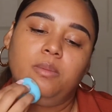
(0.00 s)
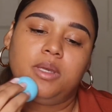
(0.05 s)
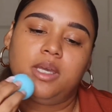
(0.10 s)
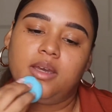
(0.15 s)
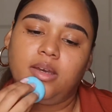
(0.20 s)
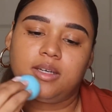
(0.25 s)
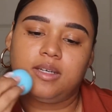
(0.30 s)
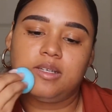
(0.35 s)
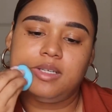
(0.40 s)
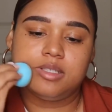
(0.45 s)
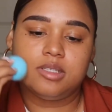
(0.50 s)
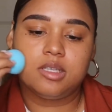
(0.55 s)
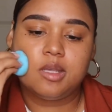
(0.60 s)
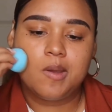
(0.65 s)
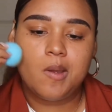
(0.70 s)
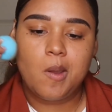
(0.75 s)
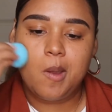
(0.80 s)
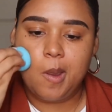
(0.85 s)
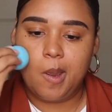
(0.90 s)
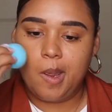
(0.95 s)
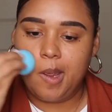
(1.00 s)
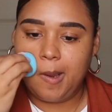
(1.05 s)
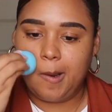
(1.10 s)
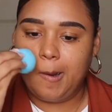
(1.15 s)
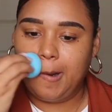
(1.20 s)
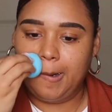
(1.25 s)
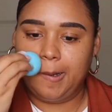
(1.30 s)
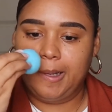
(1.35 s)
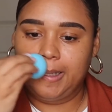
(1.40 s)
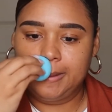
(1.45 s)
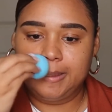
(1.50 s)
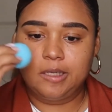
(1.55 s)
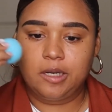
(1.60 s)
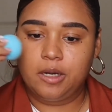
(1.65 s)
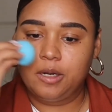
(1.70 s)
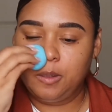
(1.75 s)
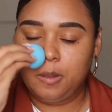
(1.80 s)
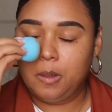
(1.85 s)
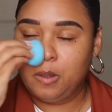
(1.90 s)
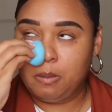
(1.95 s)
because I
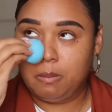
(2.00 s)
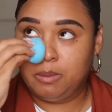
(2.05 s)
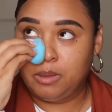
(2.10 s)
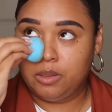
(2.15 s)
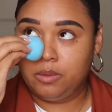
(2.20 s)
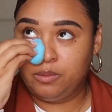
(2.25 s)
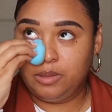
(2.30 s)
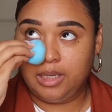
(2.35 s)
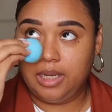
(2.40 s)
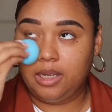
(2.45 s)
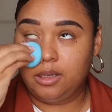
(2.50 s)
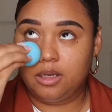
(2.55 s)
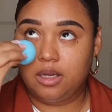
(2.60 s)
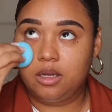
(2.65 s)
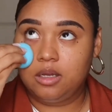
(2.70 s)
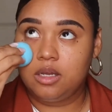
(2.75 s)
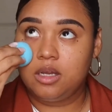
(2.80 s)
started uploading